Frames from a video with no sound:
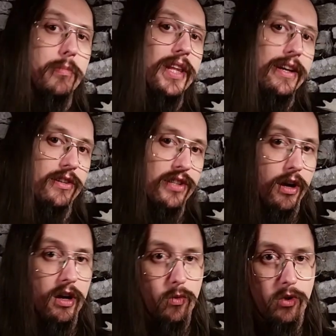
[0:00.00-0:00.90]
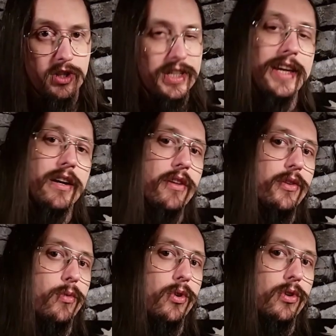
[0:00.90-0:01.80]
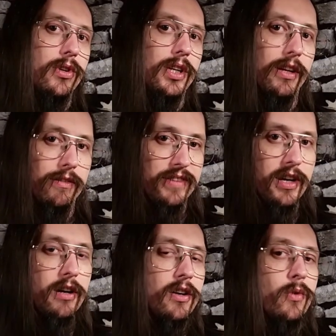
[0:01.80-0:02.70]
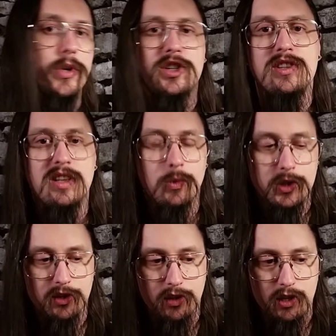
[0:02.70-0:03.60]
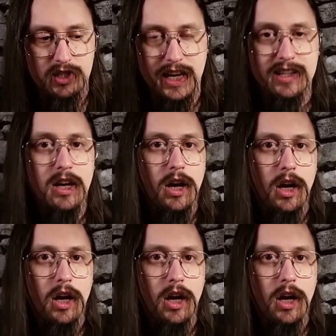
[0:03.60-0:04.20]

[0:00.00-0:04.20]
Players in Hogwarts take on the role of young witches and wizards at